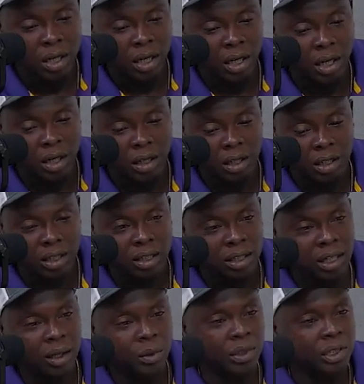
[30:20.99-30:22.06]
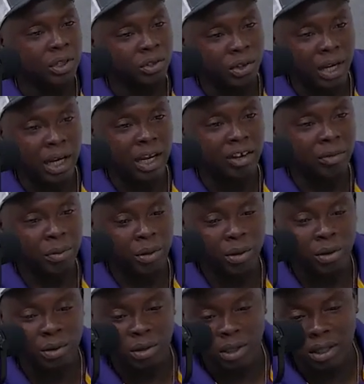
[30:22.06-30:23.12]
good luck with the draft, bro.
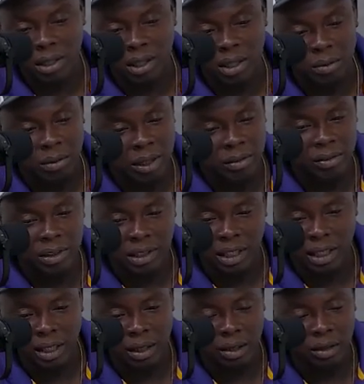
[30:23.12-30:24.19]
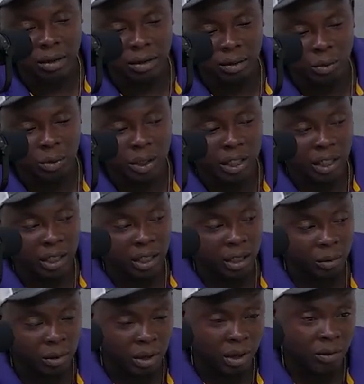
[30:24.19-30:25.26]
Good luck with everything. We here will
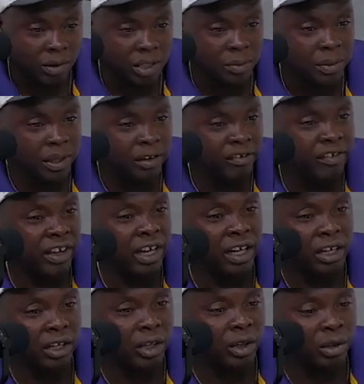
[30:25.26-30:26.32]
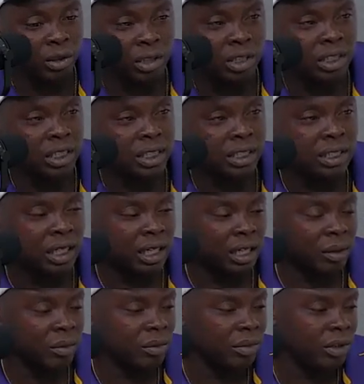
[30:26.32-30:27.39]
always be a fan of yours. Anytime
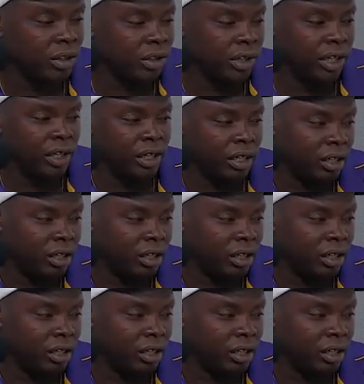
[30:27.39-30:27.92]
you're here,